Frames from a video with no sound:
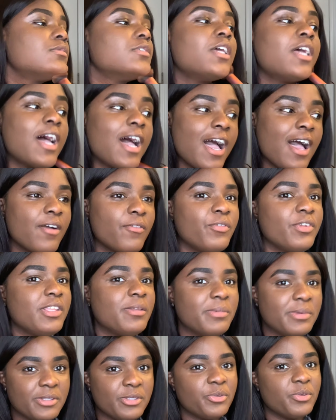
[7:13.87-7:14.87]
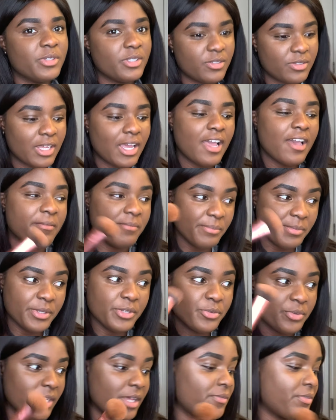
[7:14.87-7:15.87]
I have really been doing this. I haven't been doing
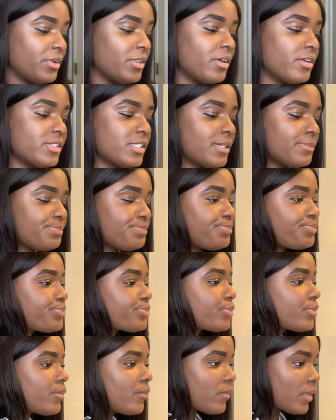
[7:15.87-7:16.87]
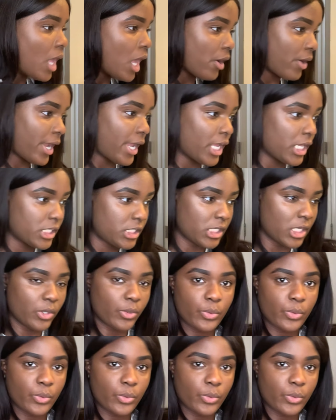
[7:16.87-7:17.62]
that for a long time. Okay, so.